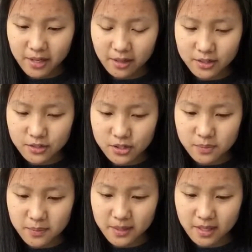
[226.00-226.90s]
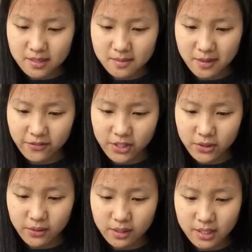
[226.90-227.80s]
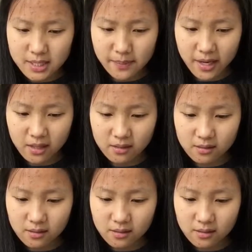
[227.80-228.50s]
might also just be because my video quality is bad.